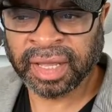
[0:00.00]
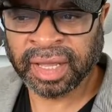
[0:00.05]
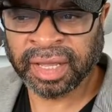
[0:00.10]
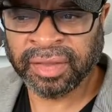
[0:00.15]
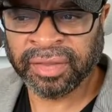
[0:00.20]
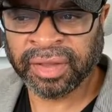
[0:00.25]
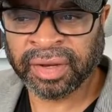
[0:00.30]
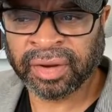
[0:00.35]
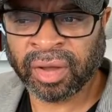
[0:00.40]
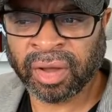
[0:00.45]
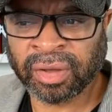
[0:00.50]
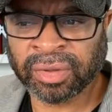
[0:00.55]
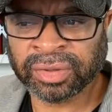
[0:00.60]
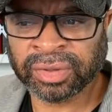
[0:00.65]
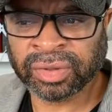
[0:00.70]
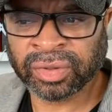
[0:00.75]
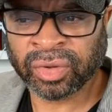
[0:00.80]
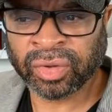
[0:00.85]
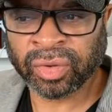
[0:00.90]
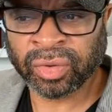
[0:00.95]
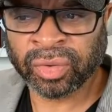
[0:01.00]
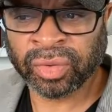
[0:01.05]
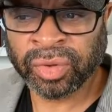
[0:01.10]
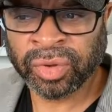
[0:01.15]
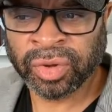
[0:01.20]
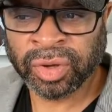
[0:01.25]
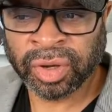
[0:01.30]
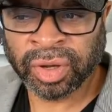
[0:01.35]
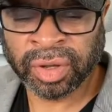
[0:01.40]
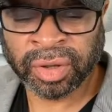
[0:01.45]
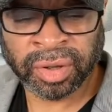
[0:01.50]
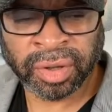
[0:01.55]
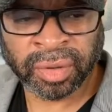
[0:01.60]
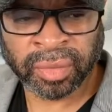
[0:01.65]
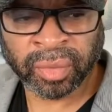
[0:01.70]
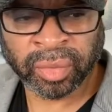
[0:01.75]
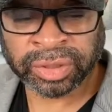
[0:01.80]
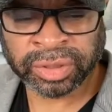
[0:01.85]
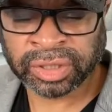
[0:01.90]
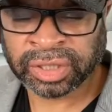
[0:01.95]
And then also
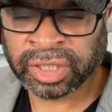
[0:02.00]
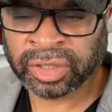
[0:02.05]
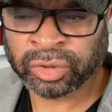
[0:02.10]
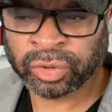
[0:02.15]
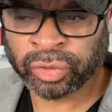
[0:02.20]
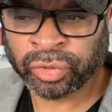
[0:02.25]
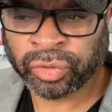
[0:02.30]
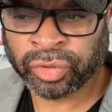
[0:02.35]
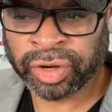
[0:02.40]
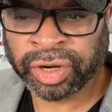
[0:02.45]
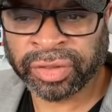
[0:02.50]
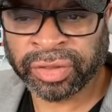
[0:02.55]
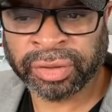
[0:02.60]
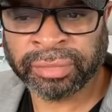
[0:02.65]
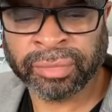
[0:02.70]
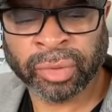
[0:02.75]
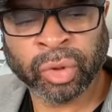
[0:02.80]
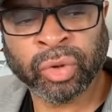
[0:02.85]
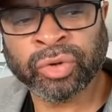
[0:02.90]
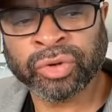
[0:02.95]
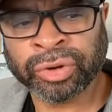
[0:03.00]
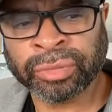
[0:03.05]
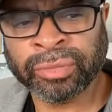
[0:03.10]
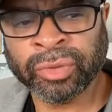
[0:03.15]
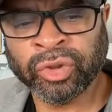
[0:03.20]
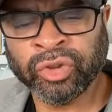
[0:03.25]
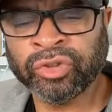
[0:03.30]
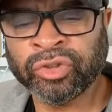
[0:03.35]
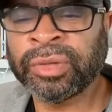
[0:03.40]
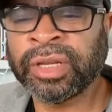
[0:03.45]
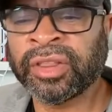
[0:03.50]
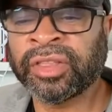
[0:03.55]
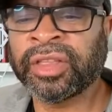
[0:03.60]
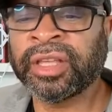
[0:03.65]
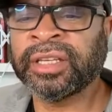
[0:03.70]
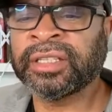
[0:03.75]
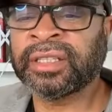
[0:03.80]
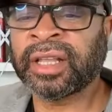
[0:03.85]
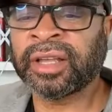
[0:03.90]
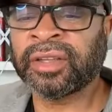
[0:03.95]
with schizophrenia, the motor movement,
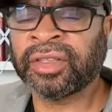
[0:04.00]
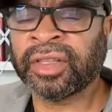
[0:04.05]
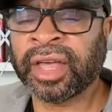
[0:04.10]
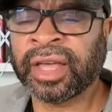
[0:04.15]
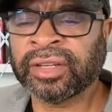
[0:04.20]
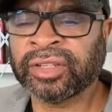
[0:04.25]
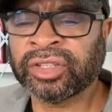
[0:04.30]
things like that.